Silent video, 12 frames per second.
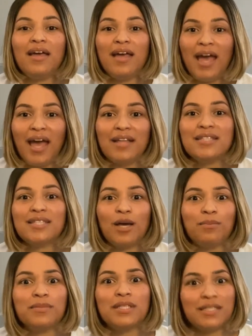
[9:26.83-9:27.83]
had
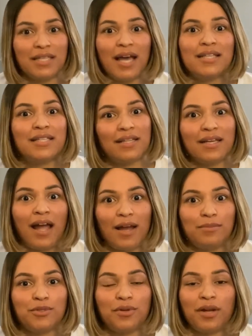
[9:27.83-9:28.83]
some success selling
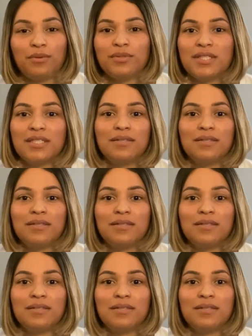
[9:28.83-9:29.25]
items on.